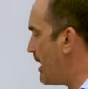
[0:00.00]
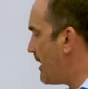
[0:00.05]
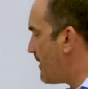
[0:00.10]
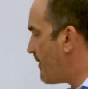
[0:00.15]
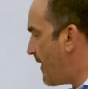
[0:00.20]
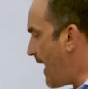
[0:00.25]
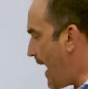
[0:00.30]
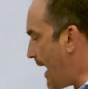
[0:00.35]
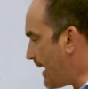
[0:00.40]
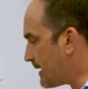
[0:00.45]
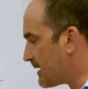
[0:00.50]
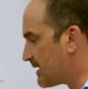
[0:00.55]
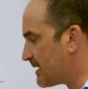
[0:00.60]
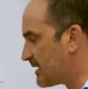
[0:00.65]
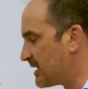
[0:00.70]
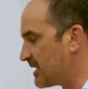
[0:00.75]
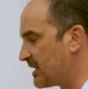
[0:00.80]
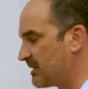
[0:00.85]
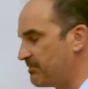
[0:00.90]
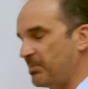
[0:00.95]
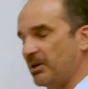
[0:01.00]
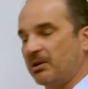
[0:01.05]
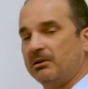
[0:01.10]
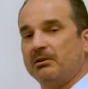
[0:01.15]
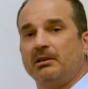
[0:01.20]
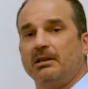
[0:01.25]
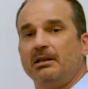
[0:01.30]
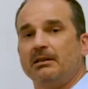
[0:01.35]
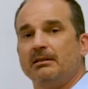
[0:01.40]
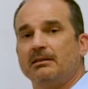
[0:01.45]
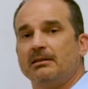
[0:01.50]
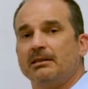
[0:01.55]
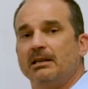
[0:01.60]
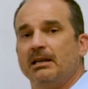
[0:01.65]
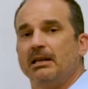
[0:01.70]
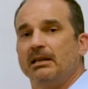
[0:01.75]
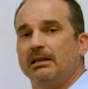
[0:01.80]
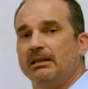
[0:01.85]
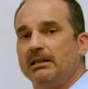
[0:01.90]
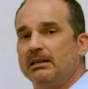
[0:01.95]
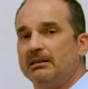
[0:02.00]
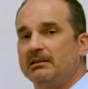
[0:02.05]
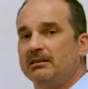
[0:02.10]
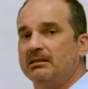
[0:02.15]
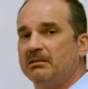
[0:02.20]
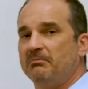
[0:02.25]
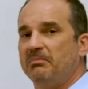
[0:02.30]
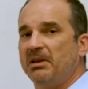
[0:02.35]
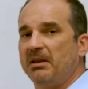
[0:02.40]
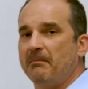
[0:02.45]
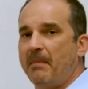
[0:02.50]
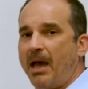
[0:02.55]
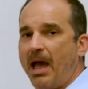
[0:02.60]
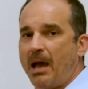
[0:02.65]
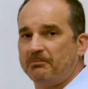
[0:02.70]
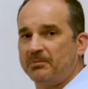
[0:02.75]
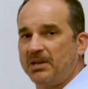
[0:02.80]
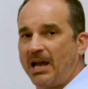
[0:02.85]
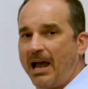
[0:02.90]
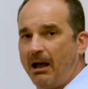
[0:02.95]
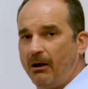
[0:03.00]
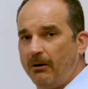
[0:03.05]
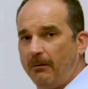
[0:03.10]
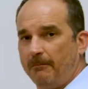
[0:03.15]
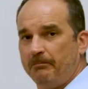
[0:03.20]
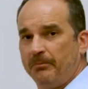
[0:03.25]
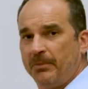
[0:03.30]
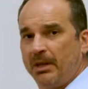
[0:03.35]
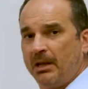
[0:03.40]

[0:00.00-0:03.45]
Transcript: That experience needs to be mapped out.